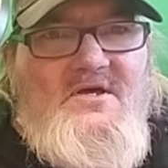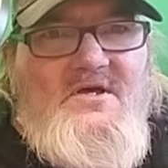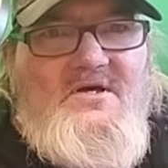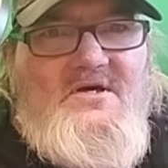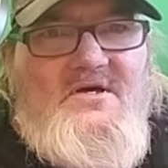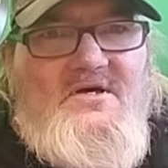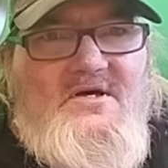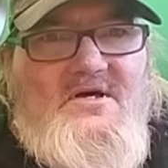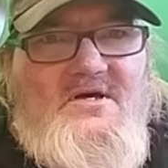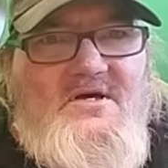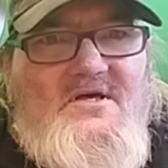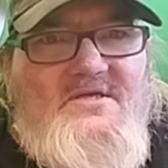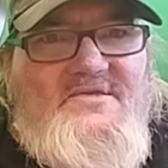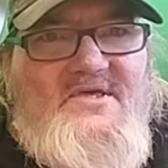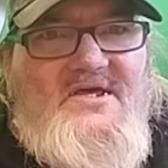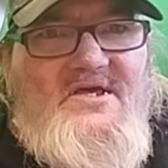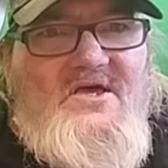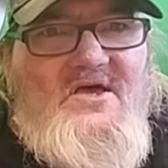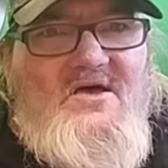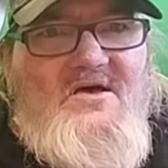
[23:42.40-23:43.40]
uh,
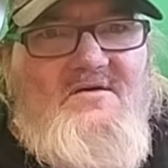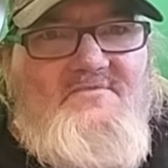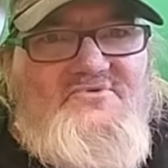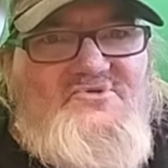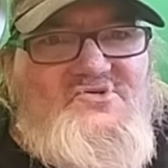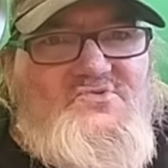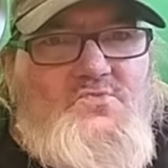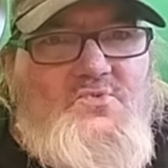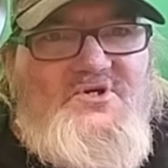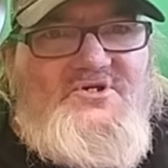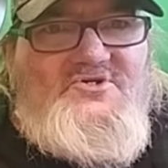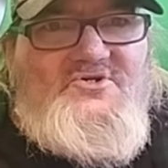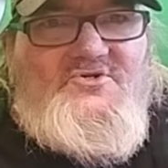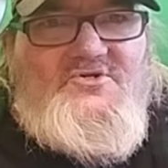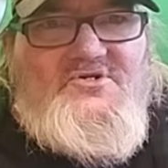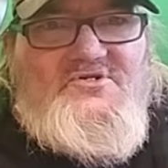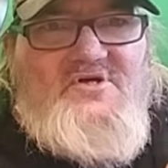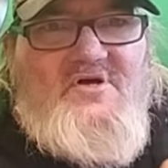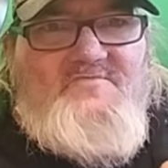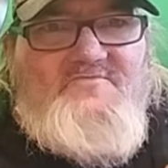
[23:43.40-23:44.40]
they have a switch or
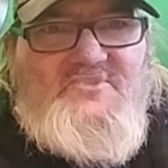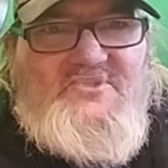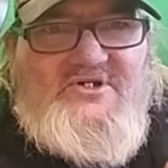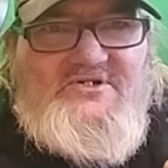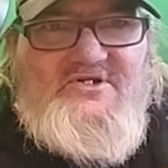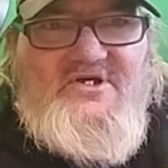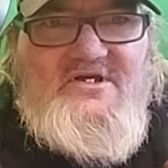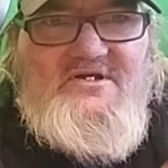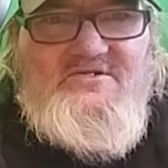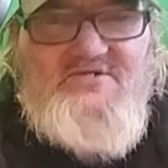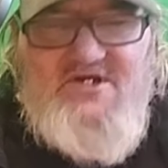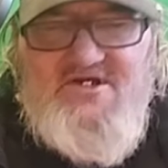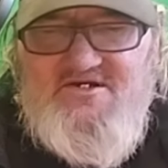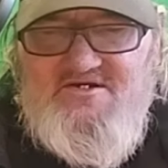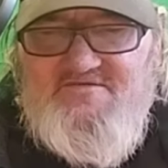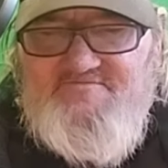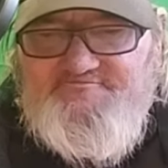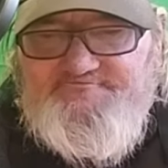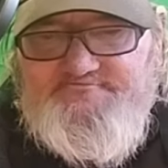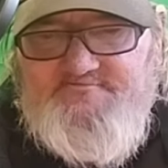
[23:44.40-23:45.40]
something to detonate
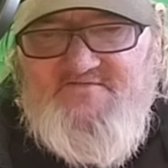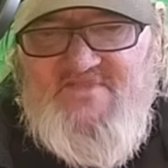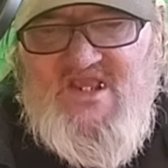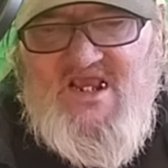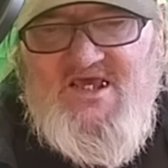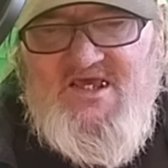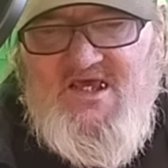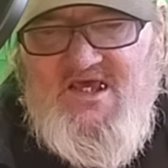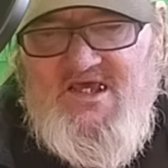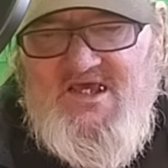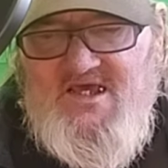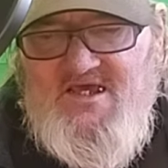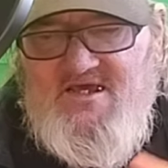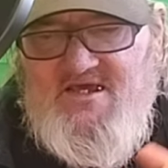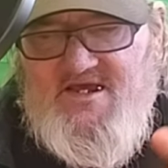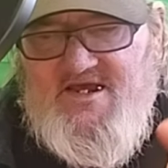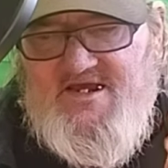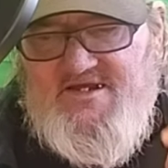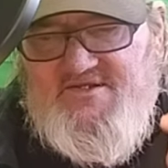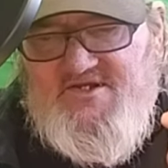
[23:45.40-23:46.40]
it.
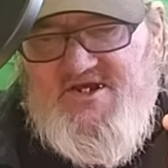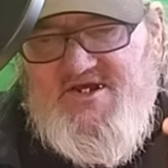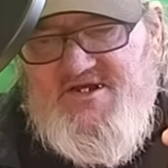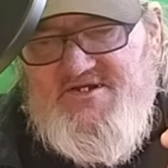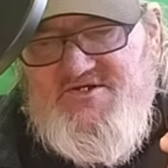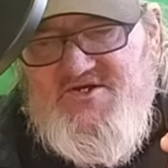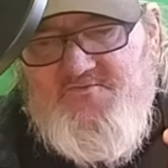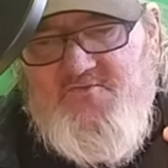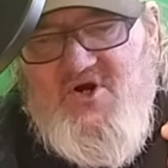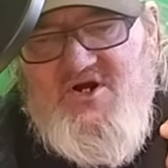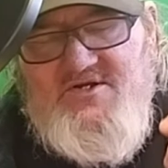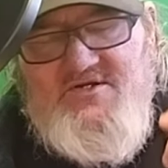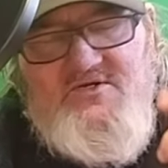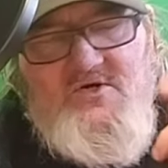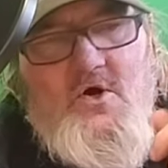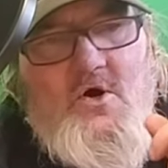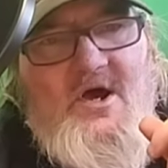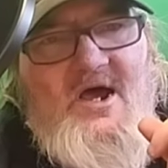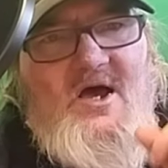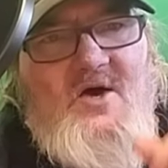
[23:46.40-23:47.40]
And then you want to
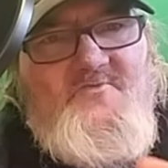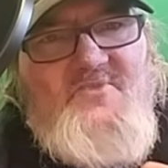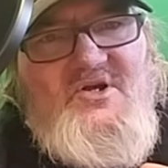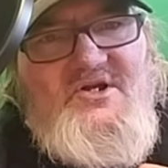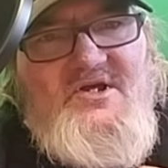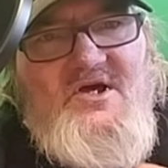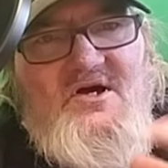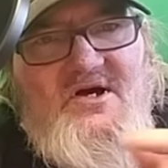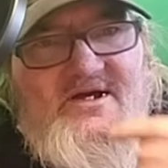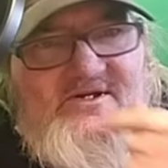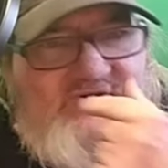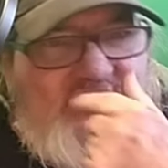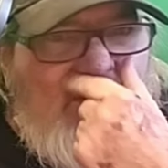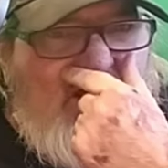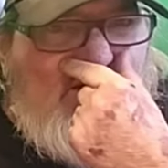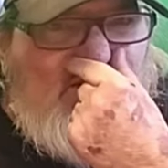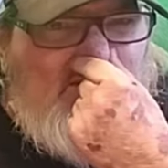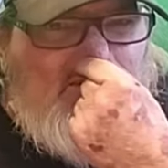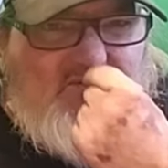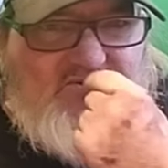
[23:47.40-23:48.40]
know how many
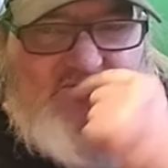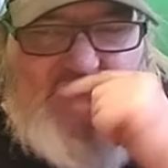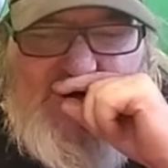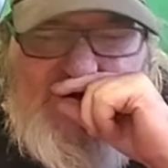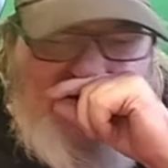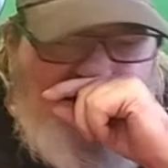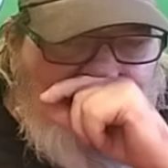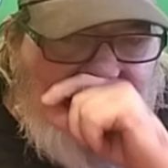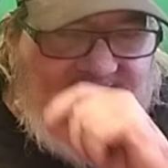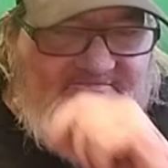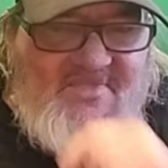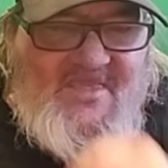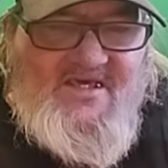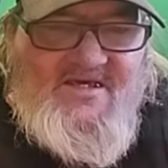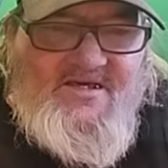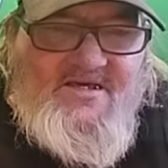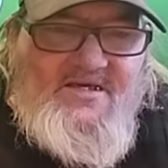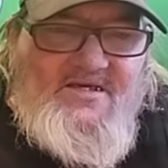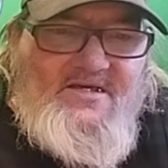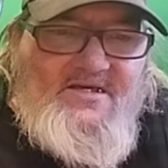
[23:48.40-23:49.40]
hijackers there are.
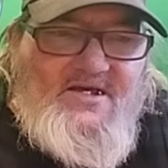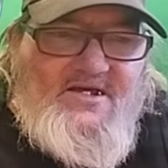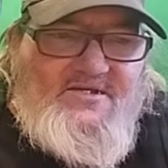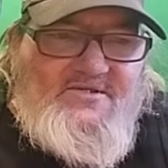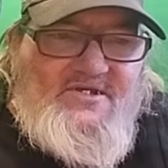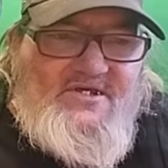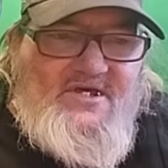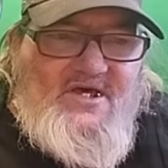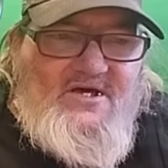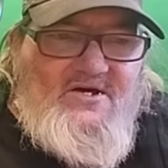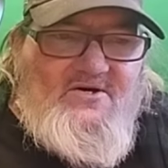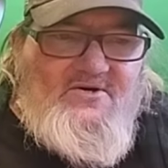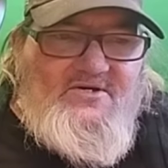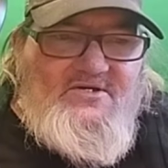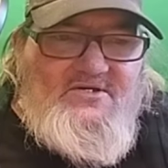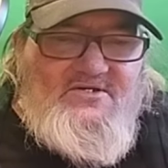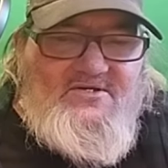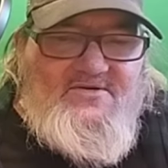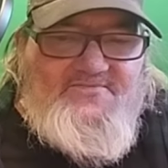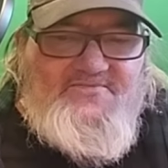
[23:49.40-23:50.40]
And now,
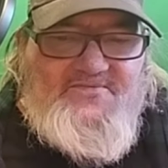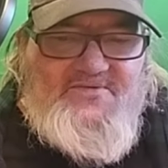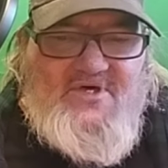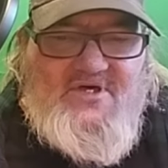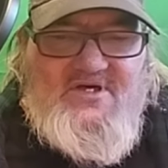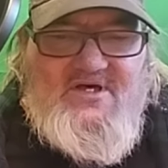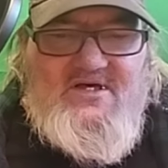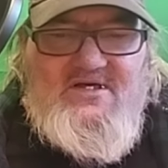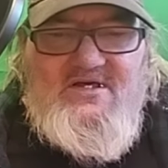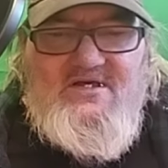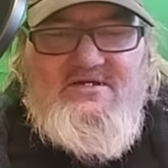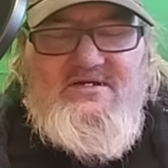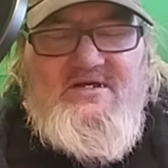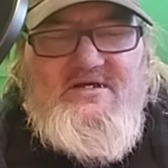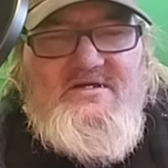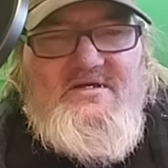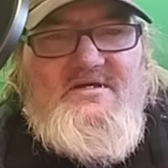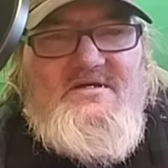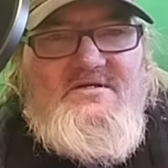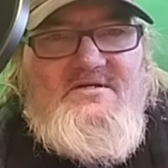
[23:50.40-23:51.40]
if uh,
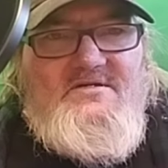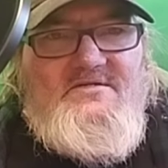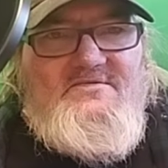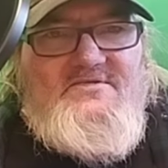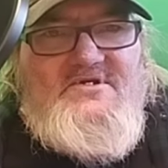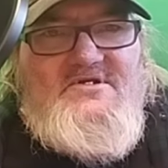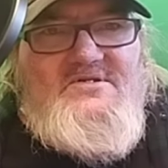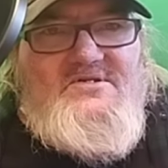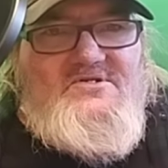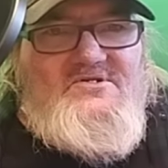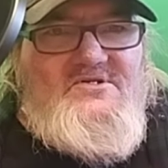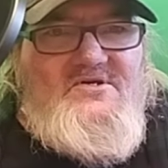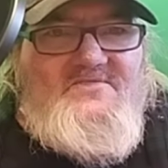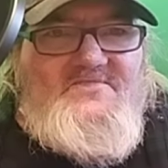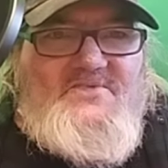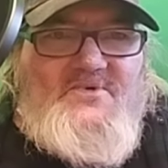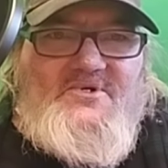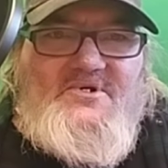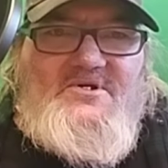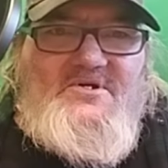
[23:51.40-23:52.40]
this is
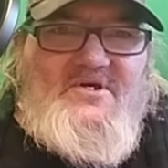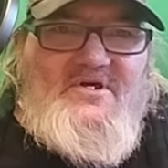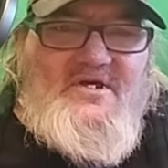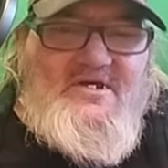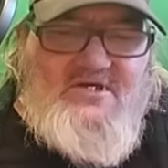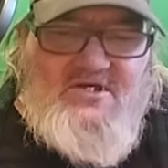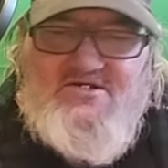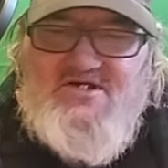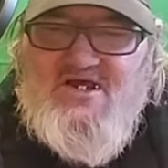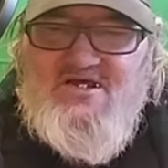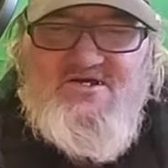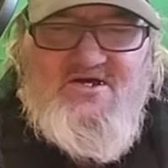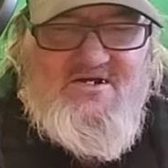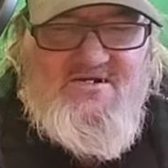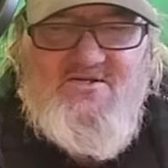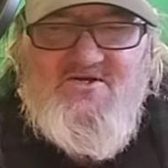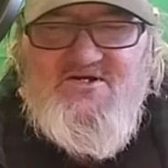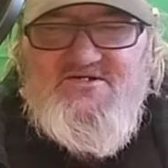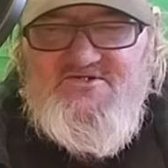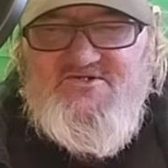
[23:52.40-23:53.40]
it for today, because I got
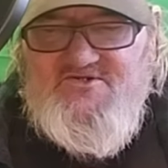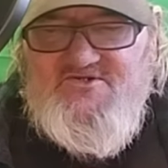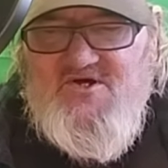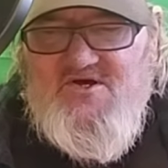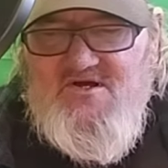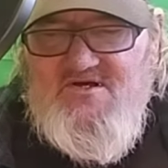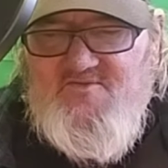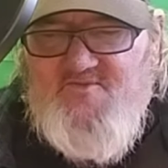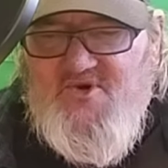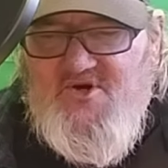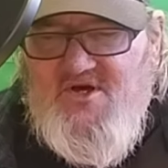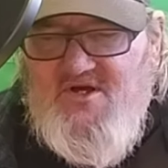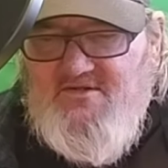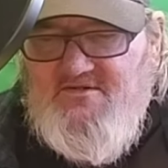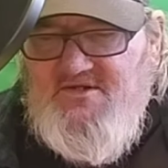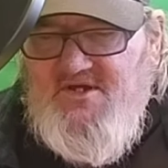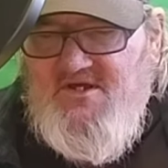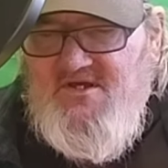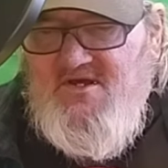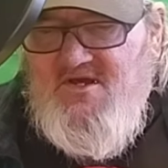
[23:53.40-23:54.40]
a lot to talk
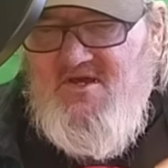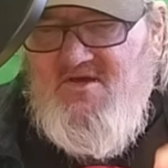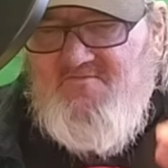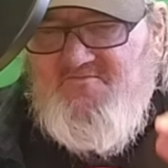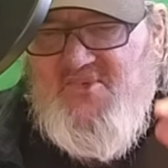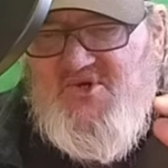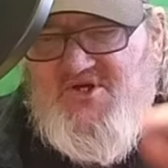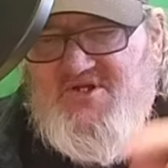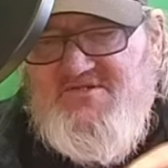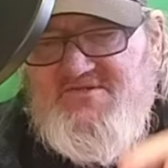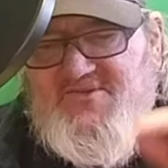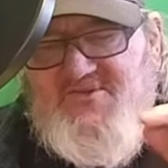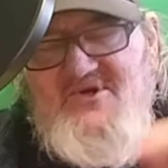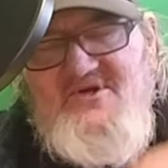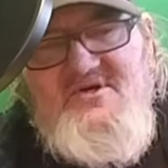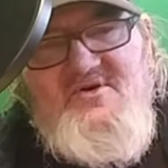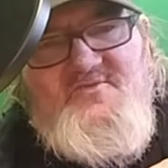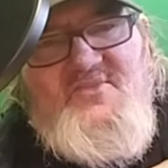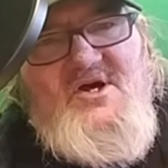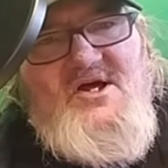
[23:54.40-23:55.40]
about, but
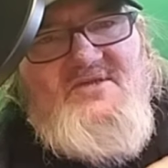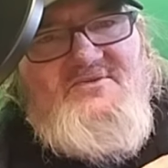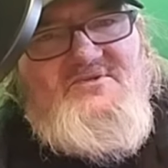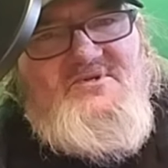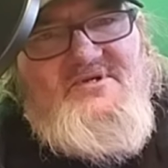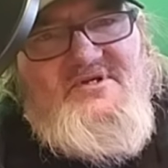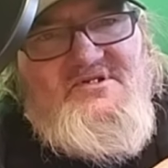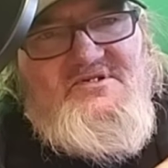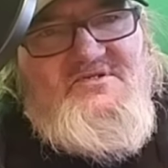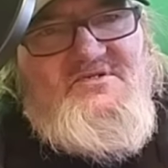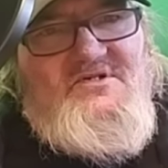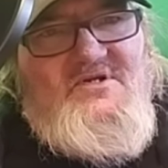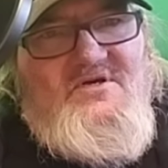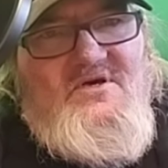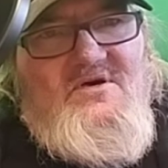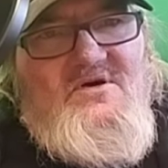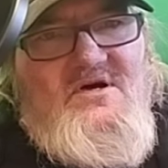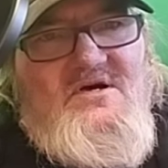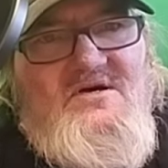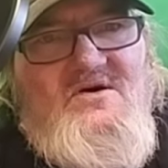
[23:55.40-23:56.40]
think about this
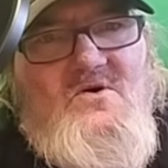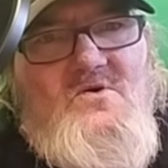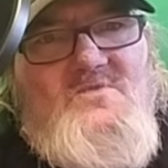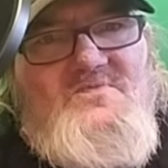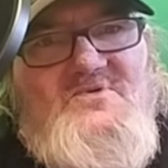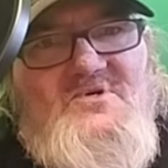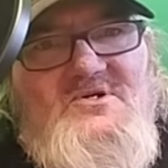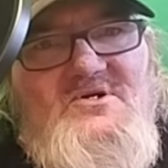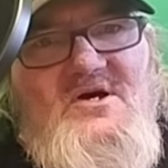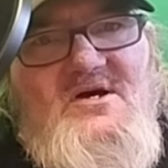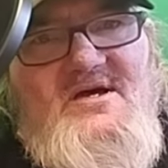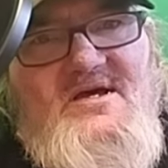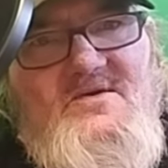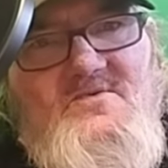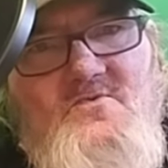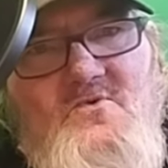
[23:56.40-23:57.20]
uh, overnight